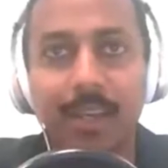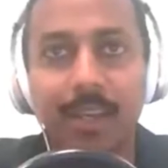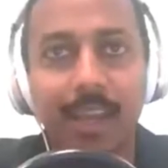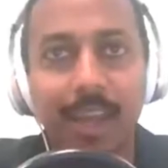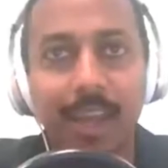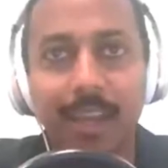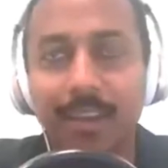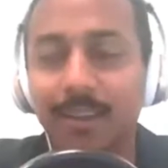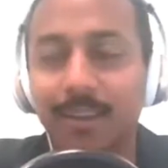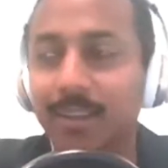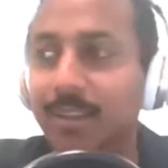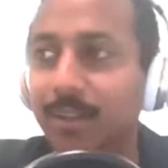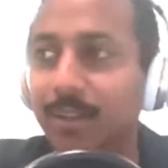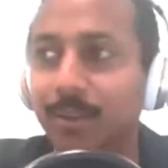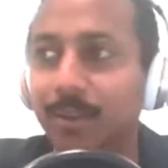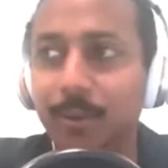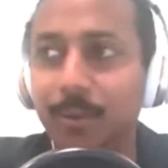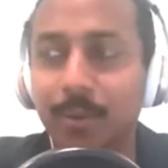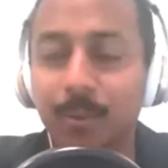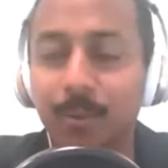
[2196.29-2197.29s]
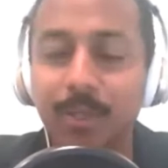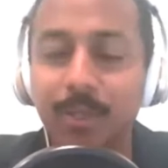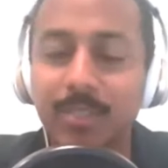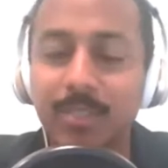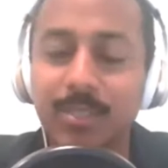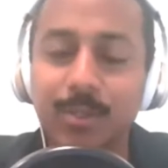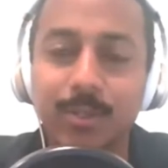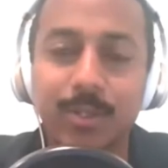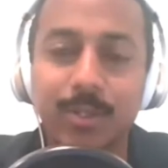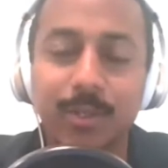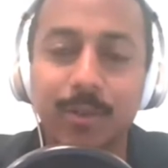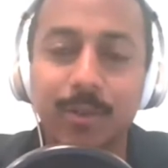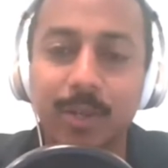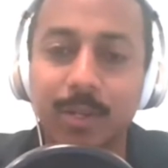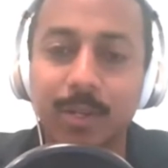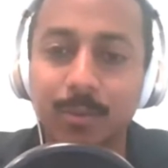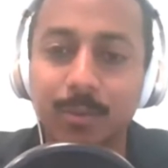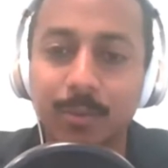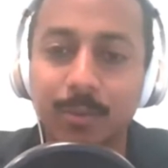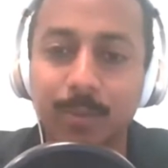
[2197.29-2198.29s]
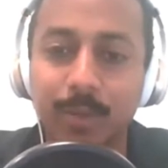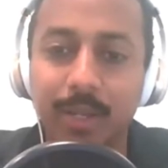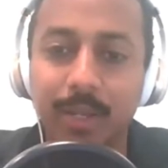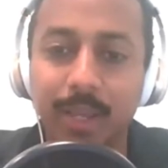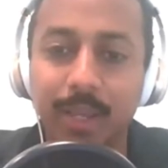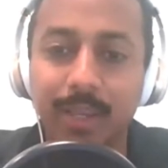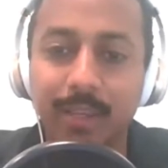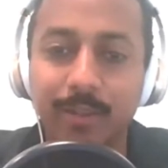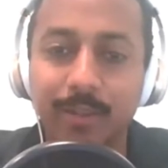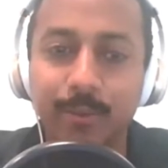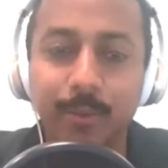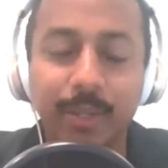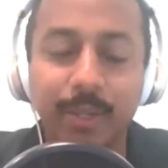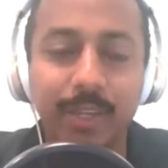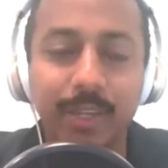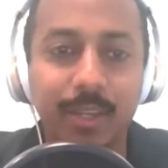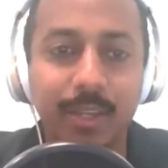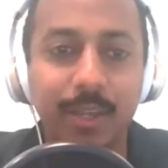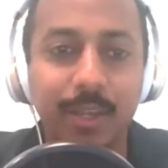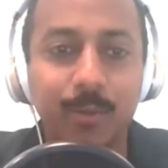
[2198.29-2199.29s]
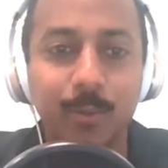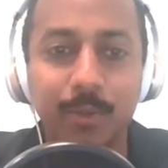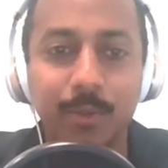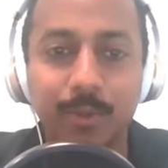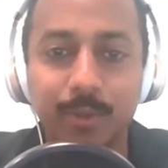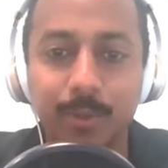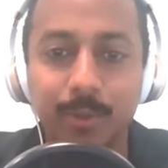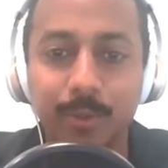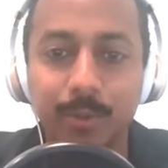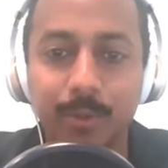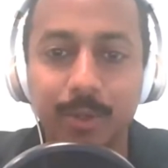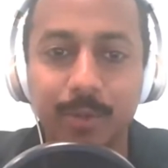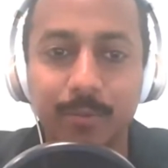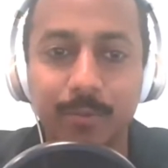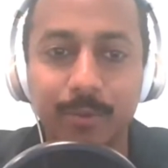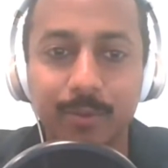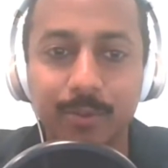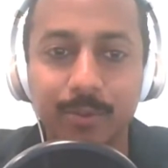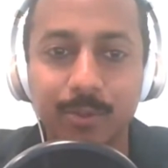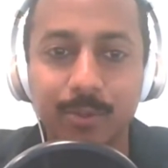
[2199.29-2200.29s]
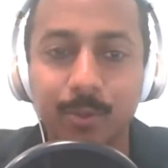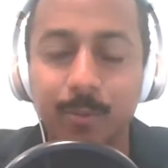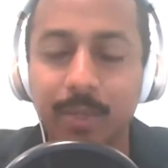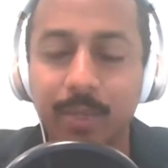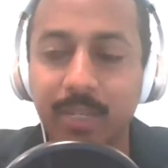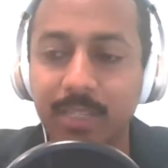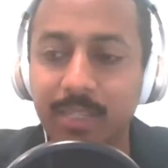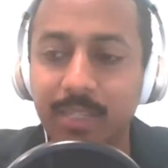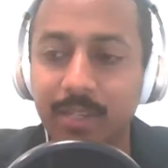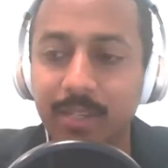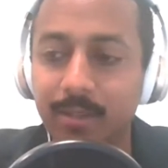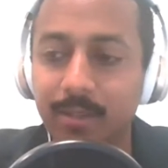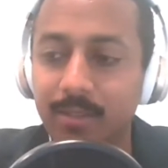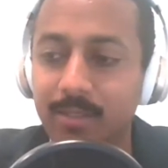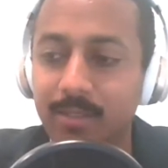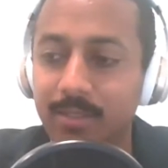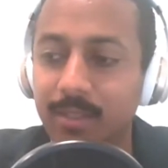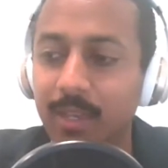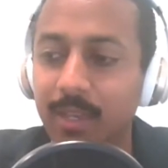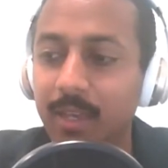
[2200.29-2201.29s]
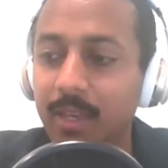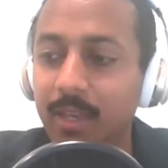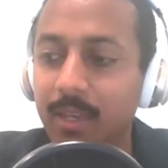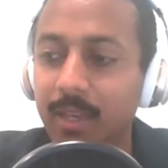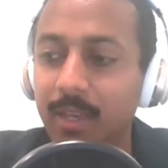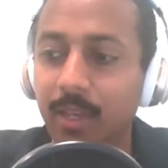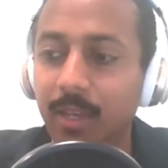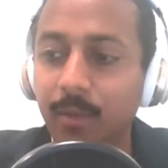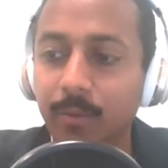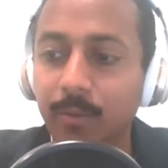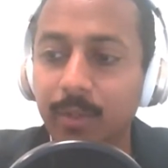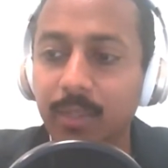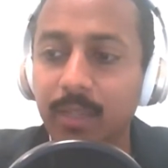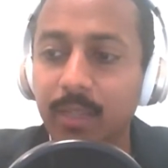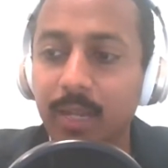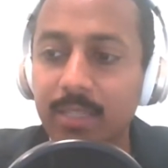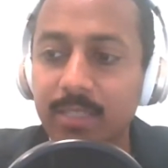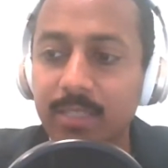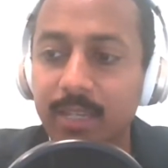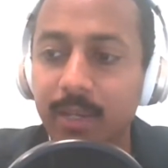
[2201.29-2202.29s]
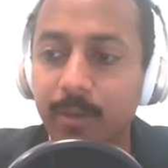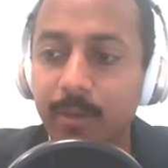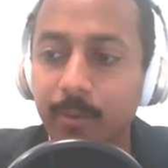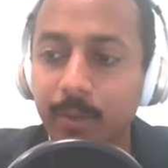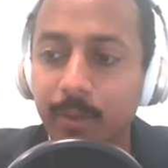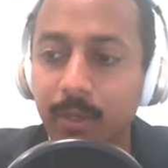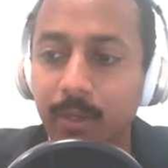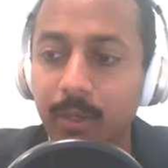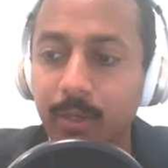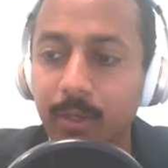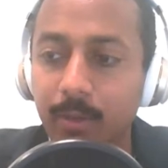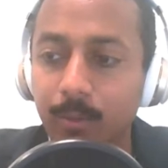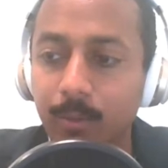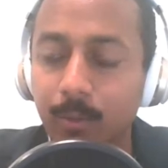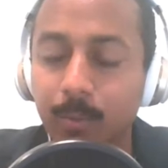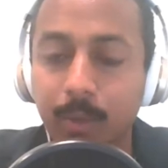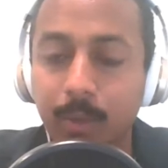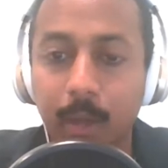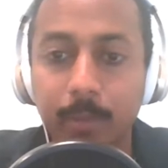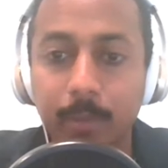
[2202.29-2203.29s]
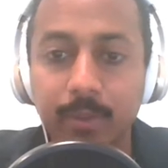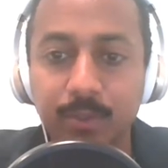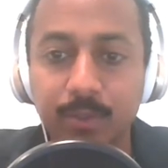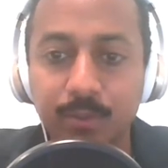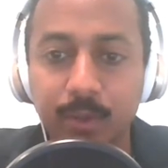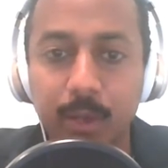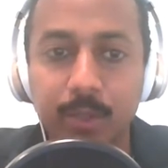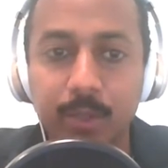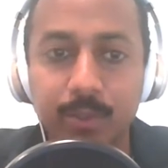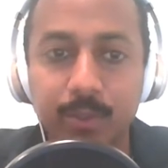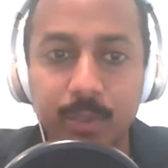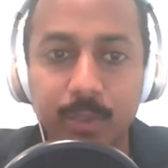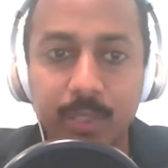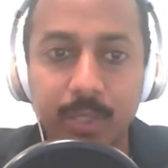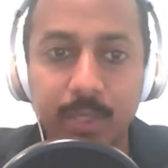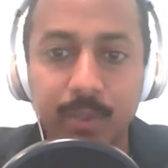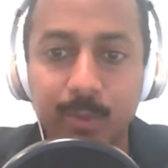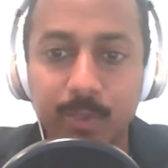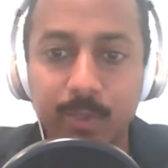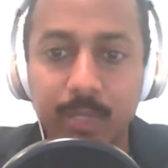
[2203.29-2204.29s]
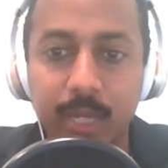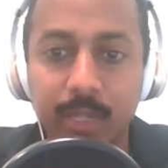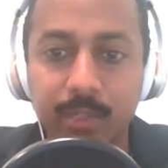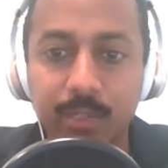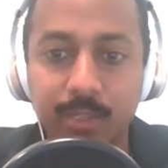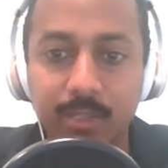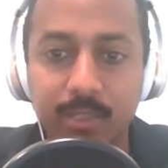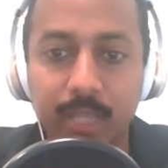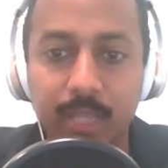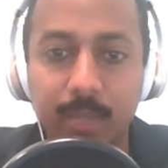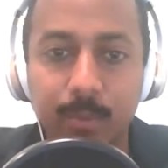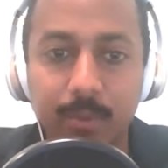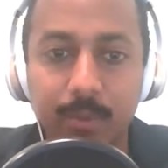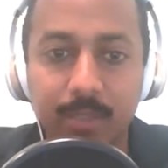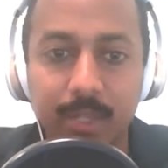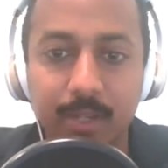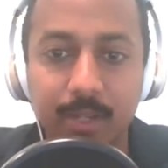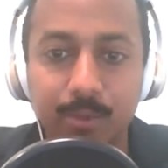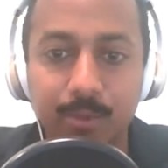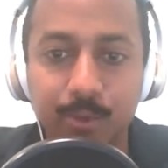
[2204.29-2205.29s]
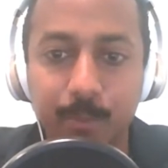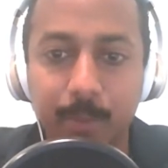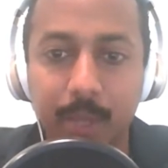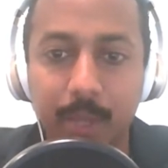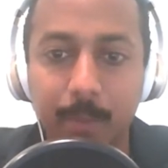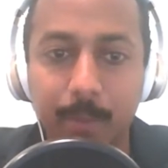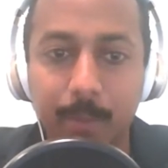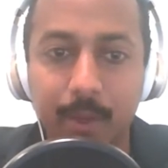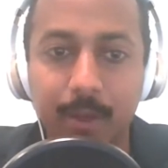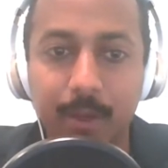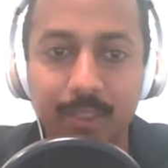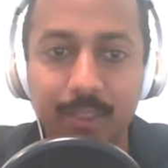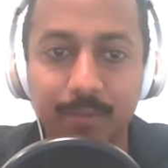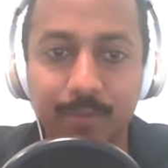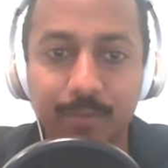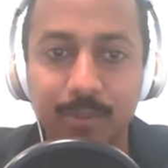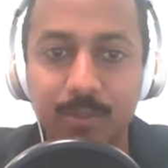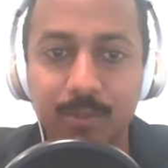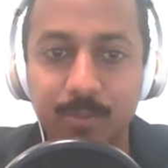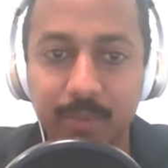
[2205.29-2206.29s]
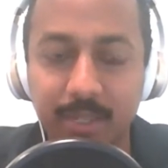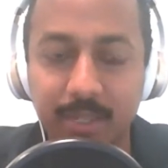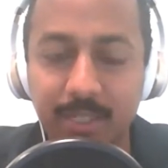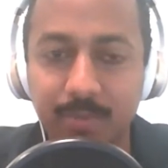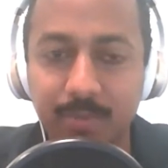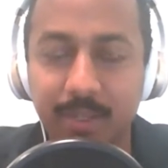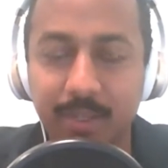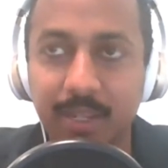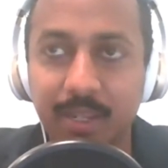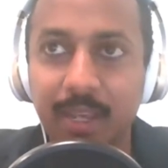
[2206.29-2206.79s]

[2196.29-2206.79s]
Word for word: I couldn't agree with you more. It's so incredible when I could reconnect with you after so many years and realize how we uh, were probably drawn to each other. It was not just table tennis or ping pong in the first place, but